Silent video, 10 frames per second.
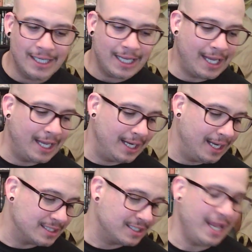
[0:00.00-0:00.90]
And
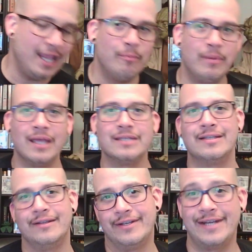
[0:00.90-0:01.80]
it's taken me
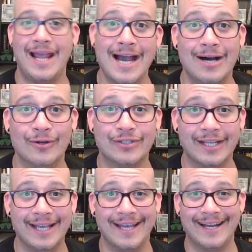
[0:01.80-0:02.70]
until now to
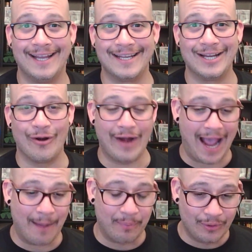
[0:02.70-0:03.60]
get, you know, an
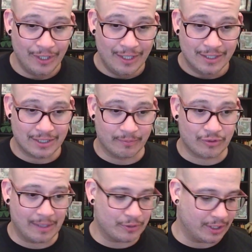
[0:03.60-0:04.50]
Apple
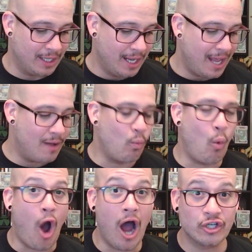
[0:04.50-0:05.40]
subscription and
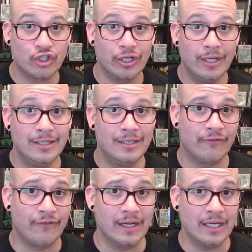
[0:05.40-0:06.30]
watch
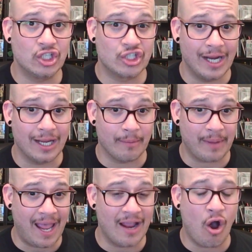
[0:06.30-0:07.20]
Defending Jacob.
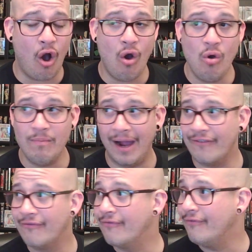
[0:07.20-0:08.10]
And oh my
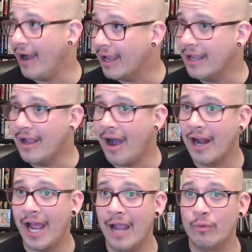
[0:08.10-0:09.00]
fucking
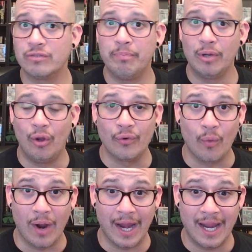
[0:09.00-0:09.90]
God, I was blown
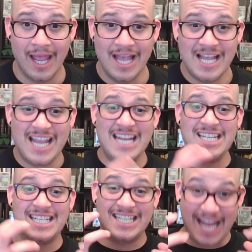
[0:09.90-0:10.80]
away.
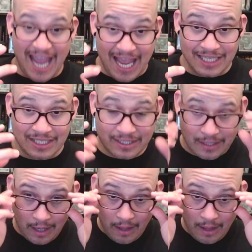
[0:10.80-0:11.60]
Intense,